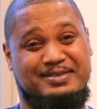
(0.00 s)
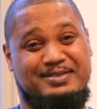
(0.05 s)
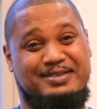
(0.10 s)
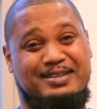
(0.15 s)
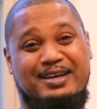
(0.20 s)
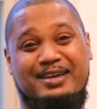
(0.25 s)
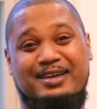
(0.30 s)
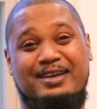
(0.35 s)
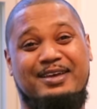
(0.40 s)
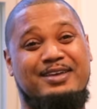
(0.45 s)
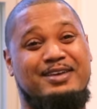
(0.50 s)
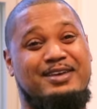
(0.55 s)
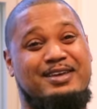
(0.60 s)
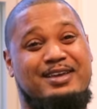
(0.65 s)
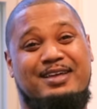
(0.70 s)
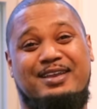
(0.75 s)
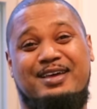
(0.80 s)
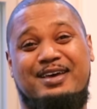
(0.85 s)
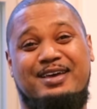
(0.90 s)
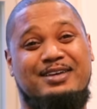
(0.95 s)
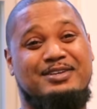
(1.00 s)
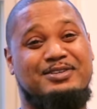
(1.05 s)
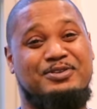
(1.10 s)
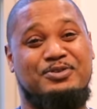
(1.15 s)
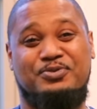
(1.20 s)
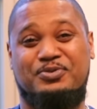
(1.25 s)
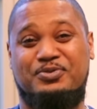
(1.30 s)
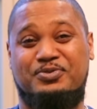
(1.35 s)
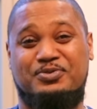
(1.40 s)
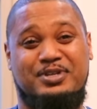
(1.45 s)
Like, and I ain't
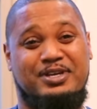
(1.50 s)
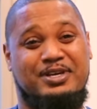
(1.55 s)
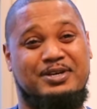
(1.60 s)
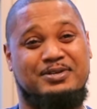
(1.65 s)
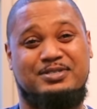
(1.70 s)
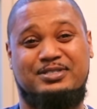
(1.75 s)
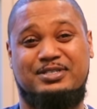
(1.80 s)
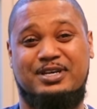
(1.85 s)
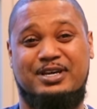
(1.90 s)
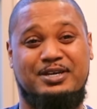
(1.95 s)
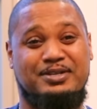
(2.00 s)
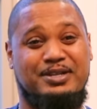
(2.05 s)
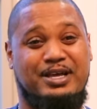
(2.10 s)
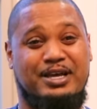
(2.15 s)
know no damn science.